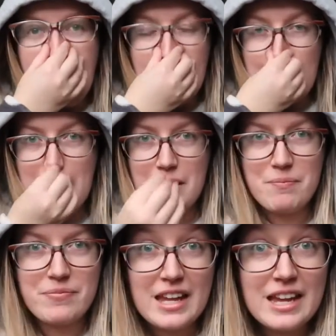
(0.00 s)

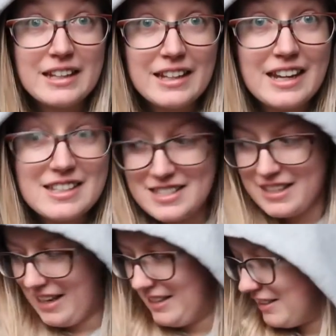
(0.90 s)
um, next
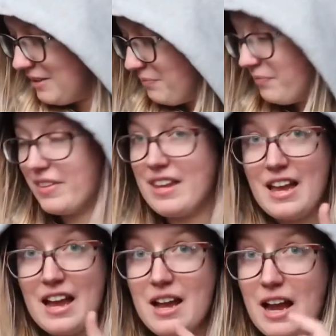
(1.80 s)
thing
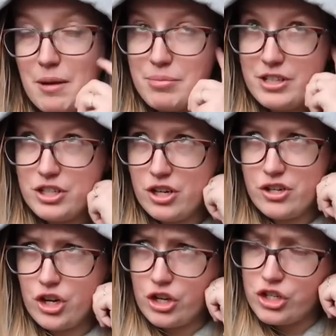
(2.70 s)
I'm pretty sure
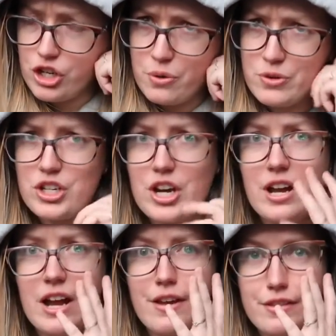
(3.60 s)
Josh showed you
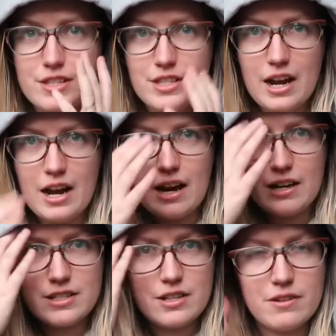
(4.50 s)
at the
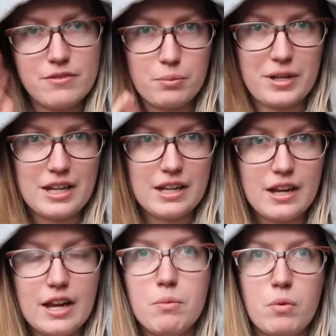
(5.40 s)
start of the week
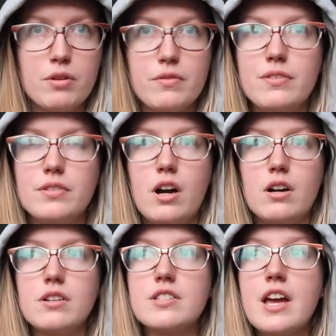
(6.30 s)
in one of the
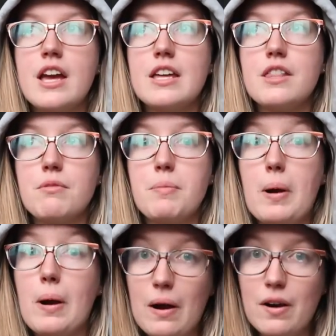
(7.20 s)
vlogs that we
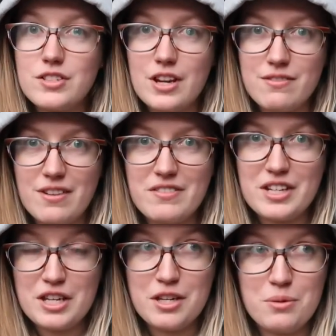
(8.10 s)
bought a very
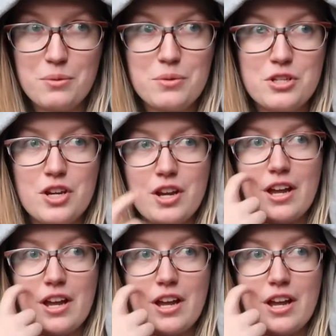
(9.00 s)
cute